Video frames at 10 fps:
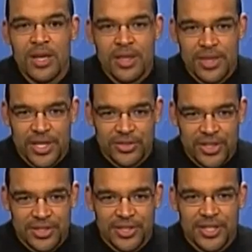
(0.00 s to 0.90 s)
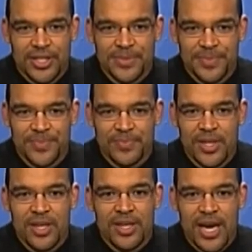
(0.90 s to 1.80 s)
Thanks, Jessica.
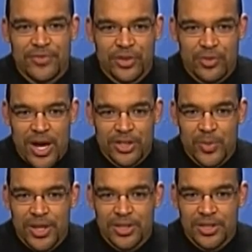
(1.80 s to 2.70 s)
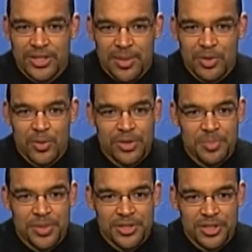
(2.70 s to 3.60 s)
After graduating in December with a
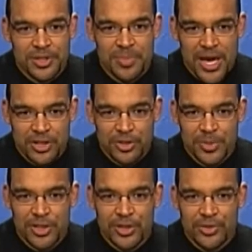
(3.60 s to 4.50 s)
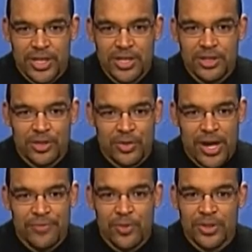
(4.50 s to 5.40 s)
business management degree,
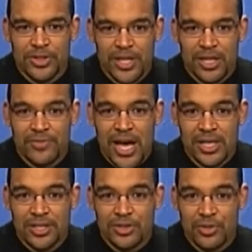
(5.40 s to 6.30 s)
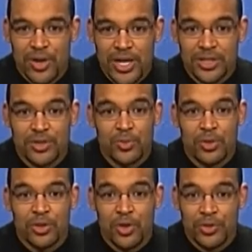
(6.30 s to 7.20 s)
Grand Forks native Alex Crace
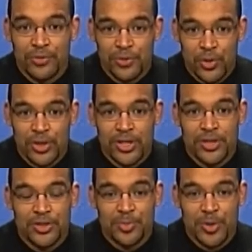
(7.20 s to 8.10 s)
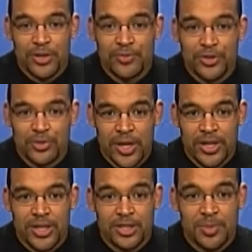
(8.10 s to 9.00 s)
will go to Florida in the spring for
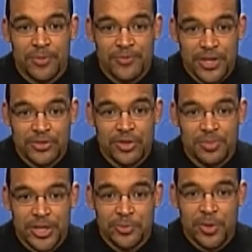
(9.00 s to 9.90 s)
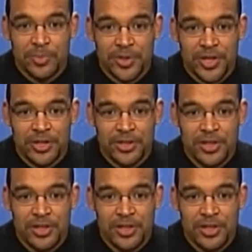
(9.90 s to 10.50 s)
training as a professional baseball player.